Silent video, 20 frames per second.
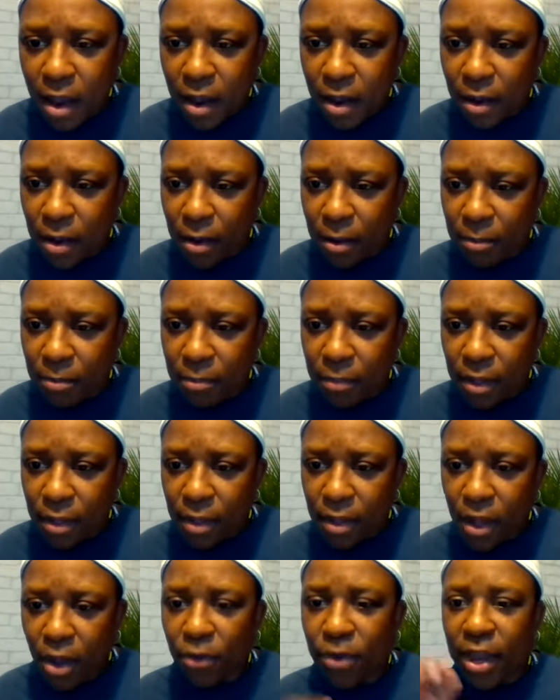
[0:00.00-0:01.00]
Um,
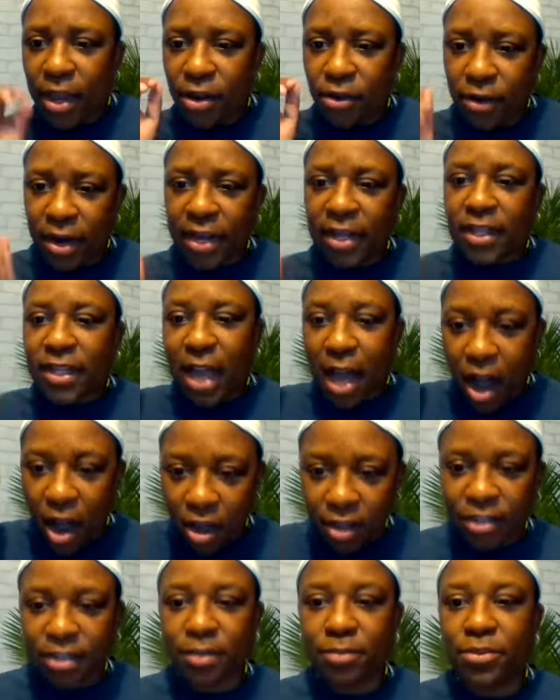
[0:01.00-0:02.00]
okay, great.
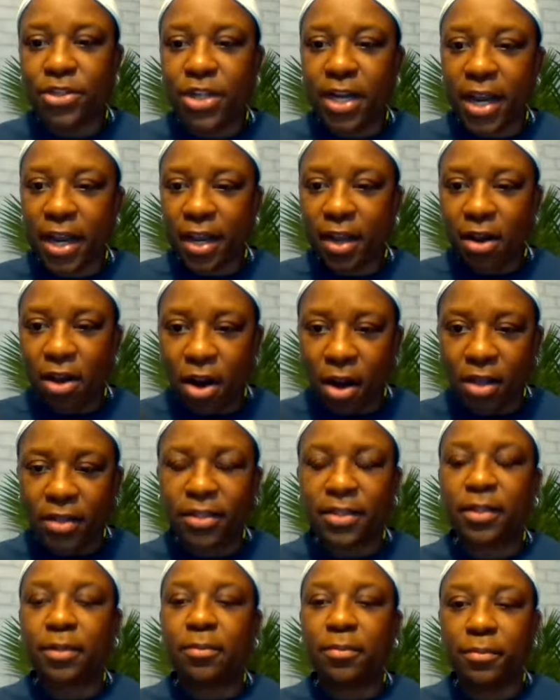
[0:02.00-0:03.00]
Awesome, Jay.
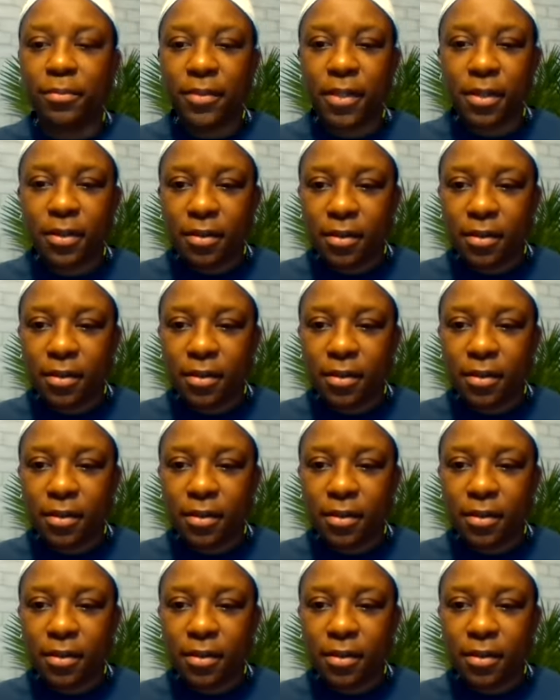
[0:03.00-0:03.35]
Awesome.